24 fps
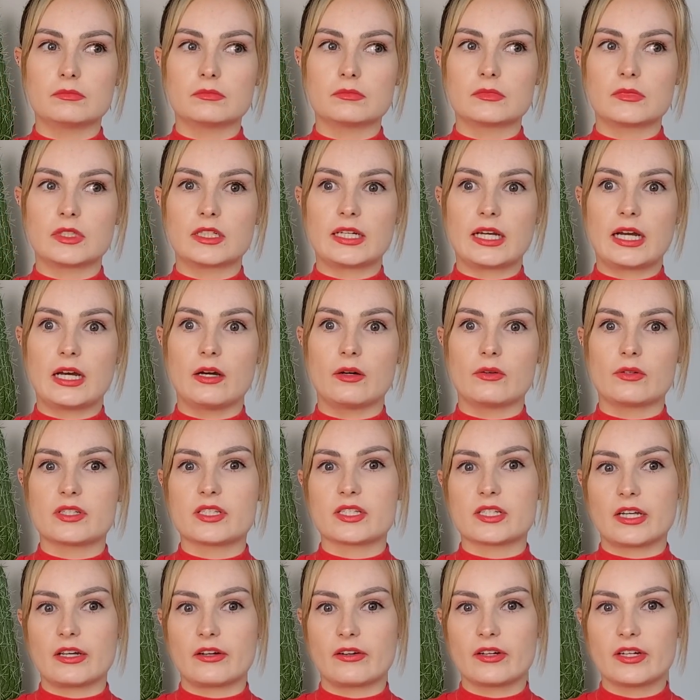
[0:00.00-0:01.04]
like how
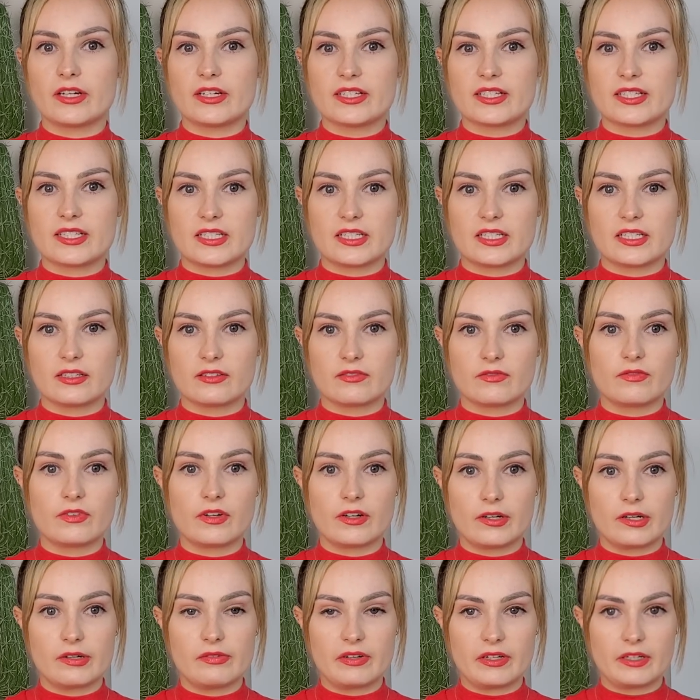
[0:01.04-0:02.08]
scary seeing
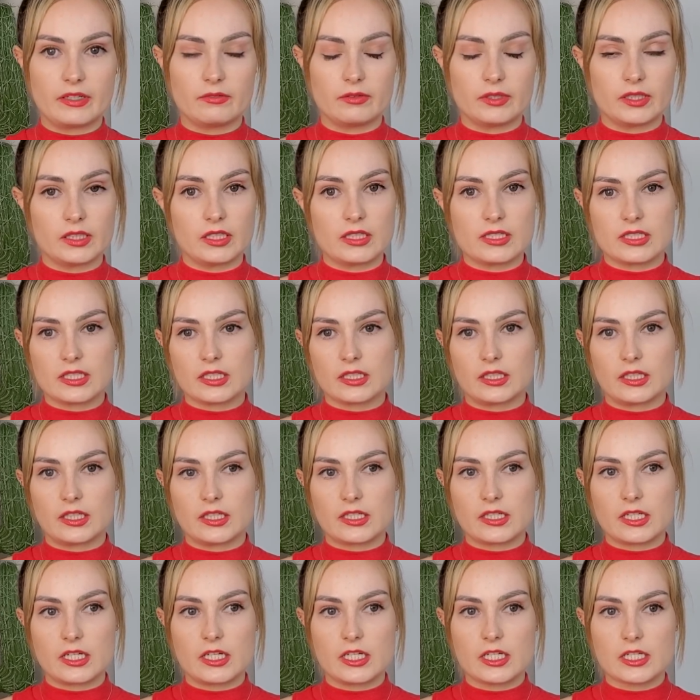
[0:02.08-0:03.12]
very, very realistic
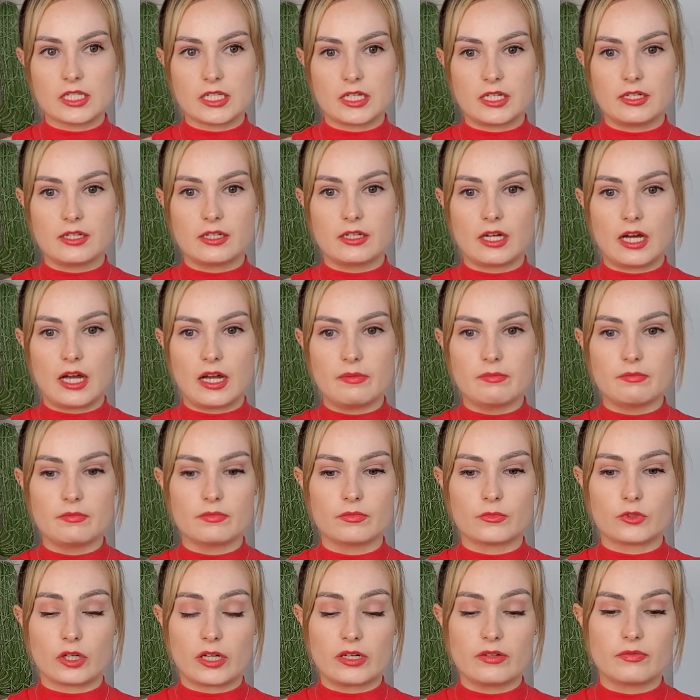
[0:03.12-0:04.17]
things is, and I'm
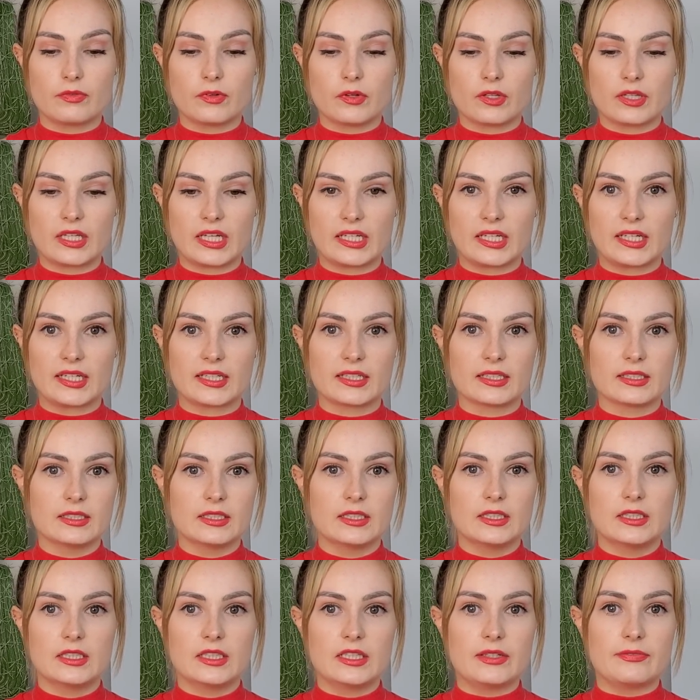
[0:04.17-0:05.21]
grateful that like
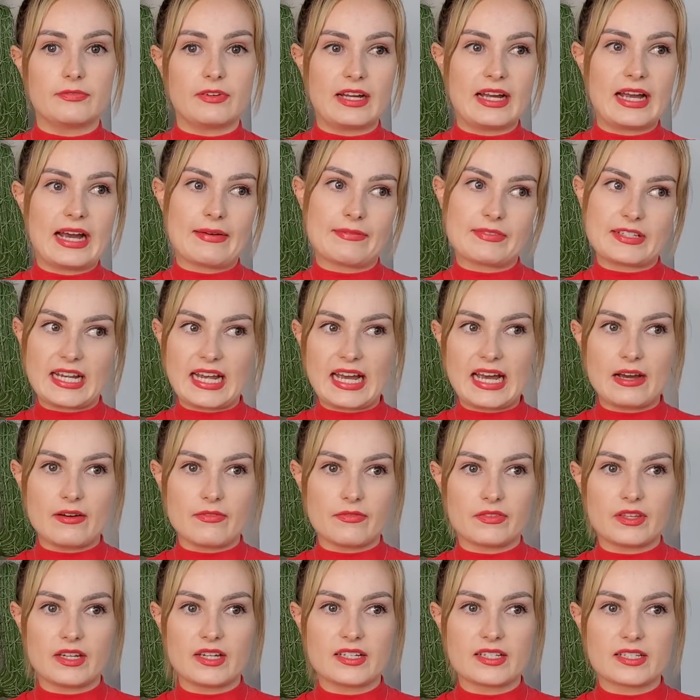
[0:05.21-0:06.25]
if I have to have
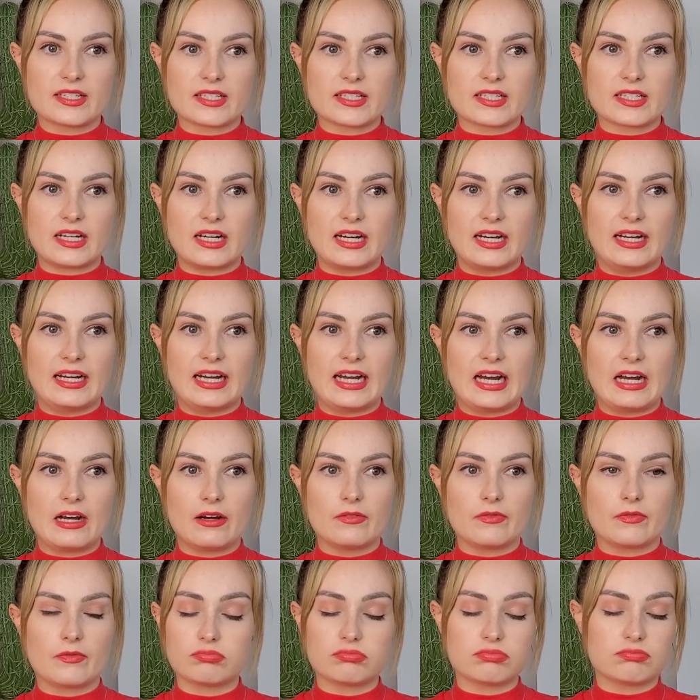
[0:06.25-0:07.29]
this, I
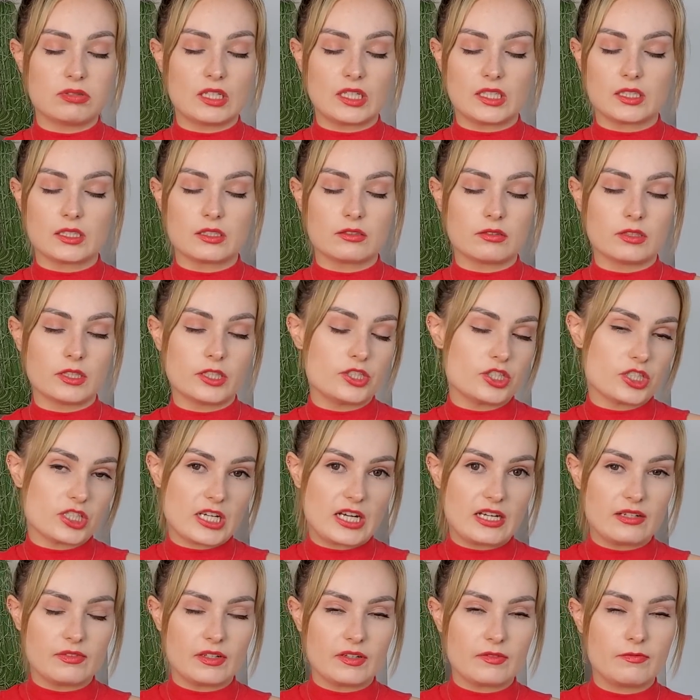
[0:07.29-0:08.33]
have like literally just kind
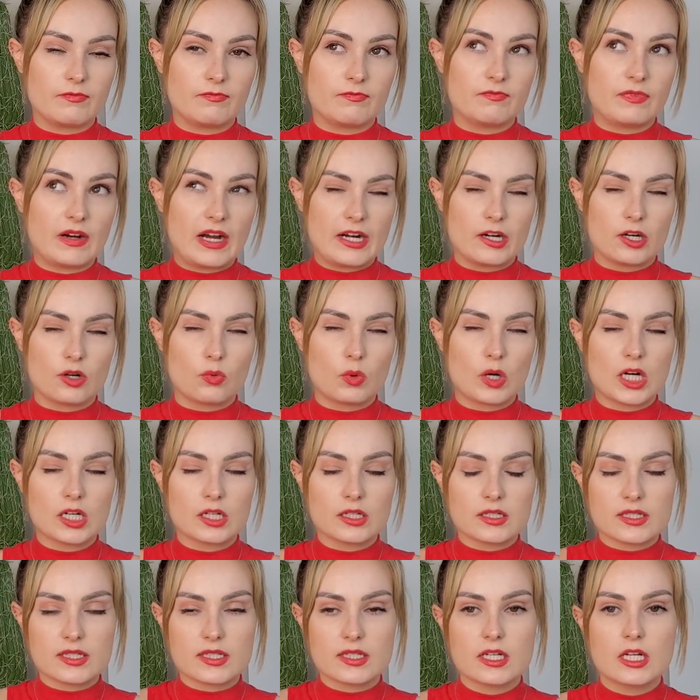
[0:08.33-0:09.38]
of like
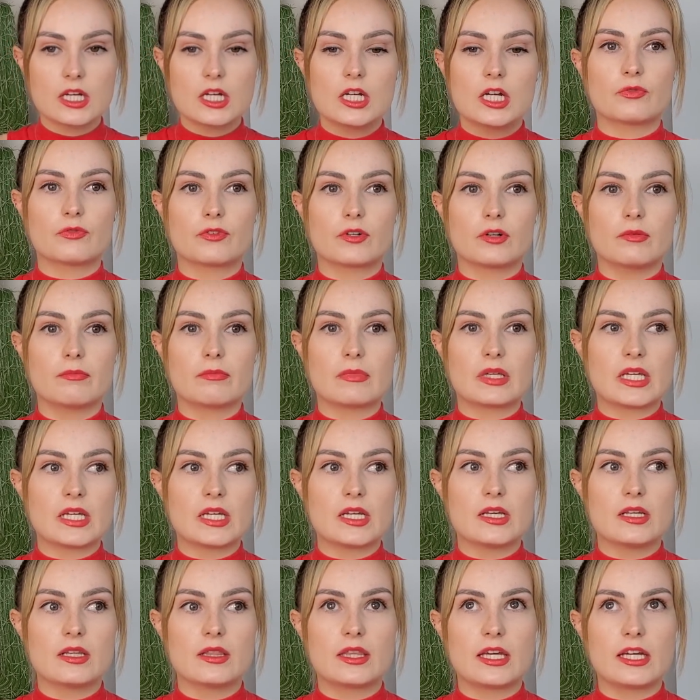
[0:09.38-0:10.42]
fireworks. For
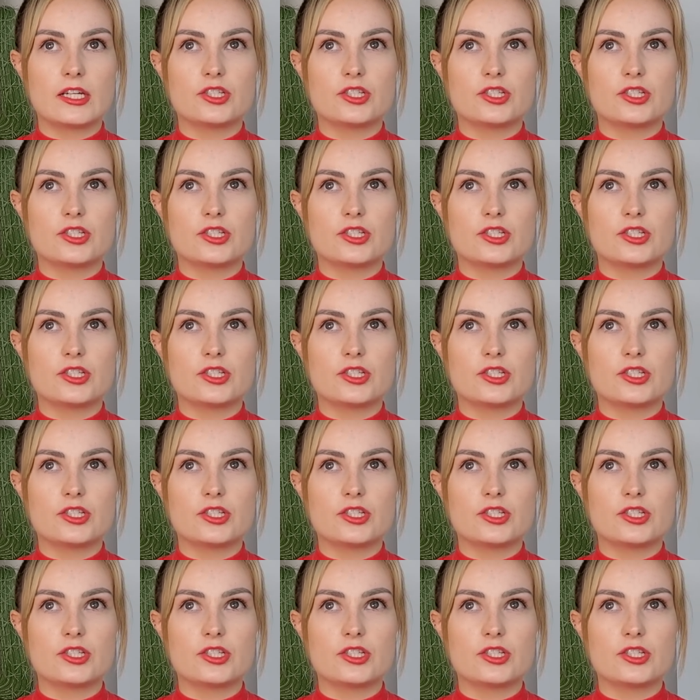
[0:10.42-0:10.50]
me, they